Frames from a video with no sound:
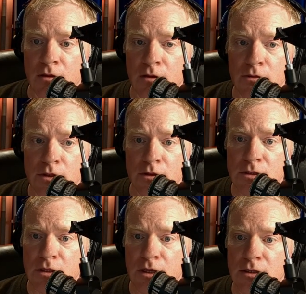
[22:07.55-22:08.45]
nose cone
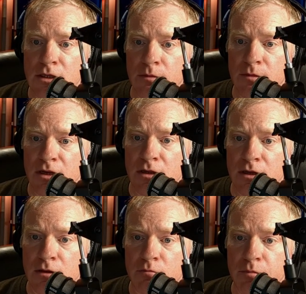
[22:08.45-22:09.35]
selected, I'm going to click
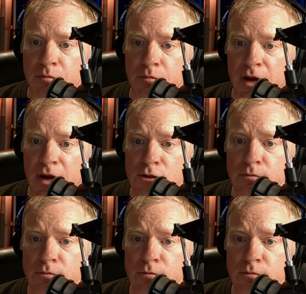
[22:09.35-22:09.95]
on body tube.